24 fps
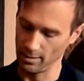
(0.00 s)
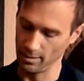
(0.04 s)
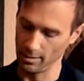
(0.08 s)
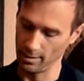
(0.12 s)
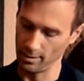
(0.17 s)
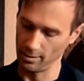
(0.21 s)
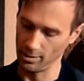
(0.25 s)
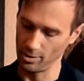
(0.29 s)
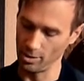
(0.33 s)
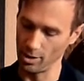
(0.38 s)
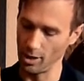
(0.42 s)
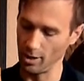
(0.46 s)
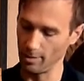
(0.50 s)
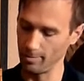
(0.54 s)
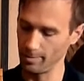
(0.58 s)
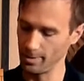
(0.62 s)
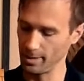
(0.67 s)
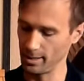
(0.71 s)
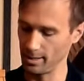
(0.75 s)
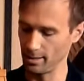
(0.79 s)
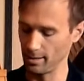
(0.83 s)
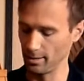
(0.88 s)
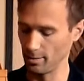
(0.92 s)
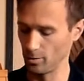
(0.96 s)

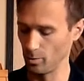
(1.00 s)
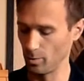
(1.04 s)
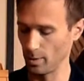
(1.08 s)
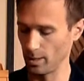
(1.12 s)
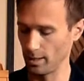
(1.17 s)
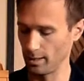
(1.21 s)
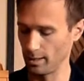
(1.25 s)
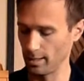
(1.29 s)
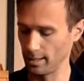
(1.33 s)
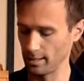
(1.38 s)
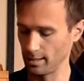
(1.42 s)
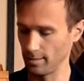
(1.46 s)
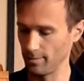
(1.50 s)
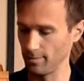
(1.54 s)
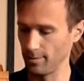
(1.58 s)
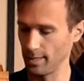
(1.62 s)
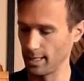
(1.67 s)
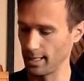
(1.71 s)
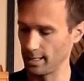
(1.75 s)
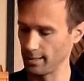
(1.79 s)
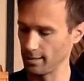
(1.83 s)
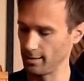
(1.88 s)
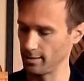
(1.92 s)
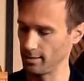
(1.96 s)
sharps as well as the
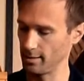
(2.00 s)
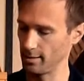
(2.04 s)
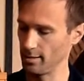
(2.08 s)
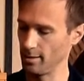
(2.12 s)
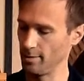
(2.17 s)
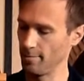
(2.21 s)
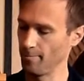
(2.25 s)
flats.